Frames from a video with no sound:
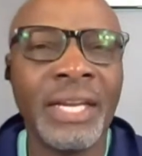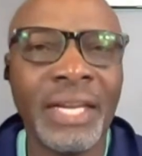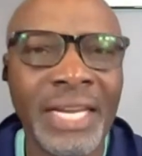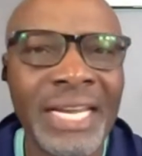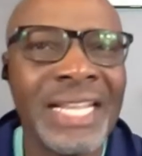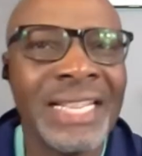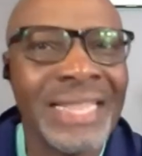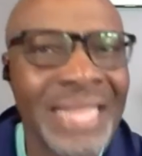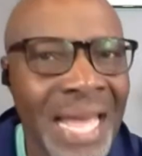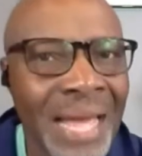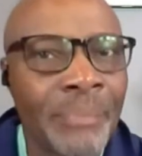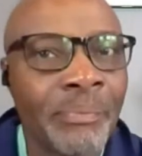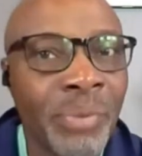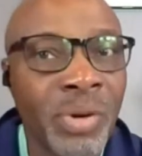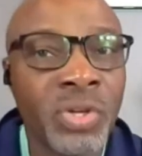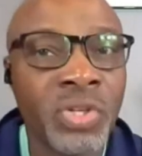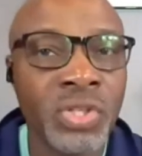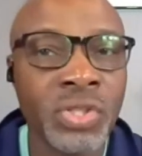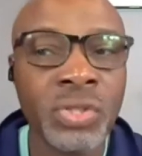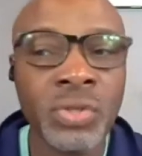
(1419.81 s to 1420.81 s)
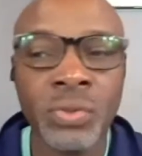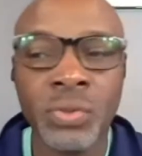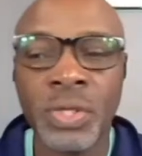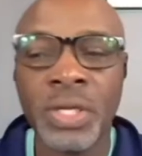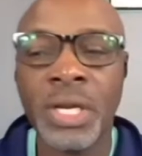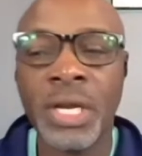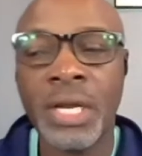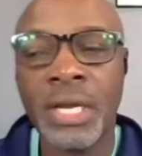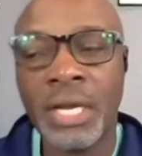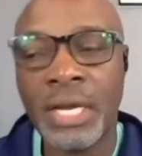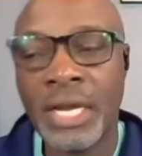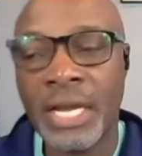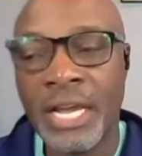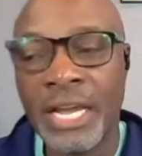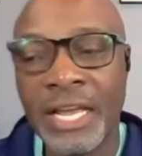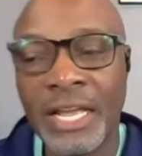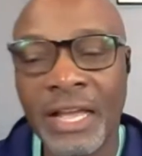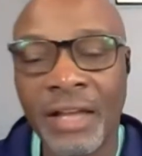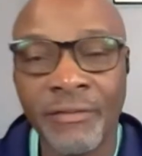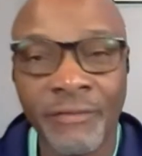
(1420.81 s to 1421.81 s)
in that pursuit,
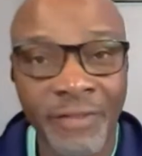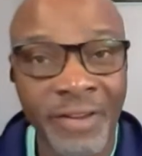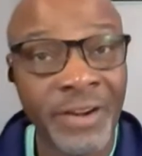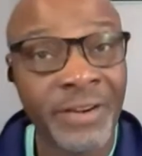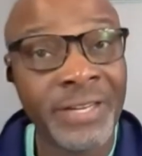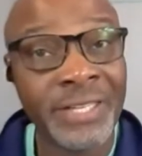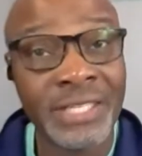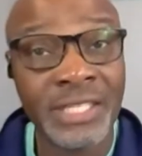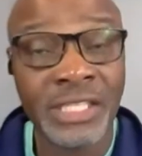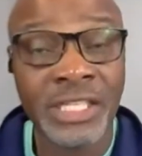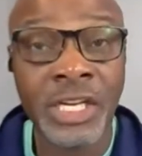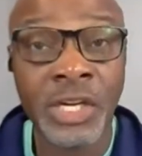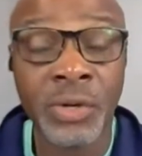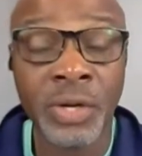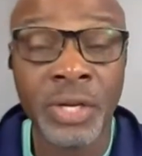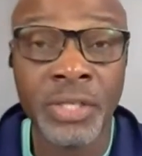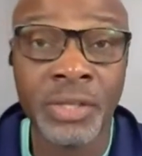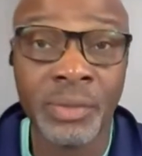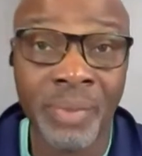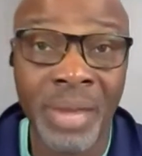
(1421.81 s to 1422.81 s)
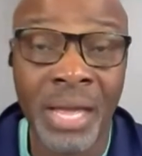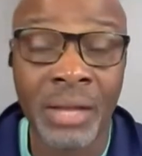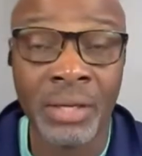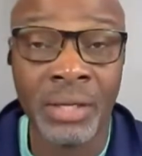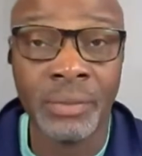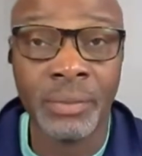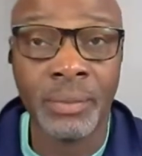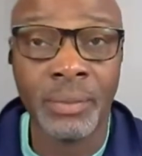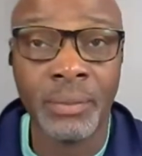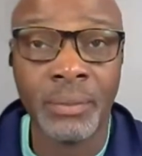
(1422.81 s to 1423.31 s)
I'm very serious about it.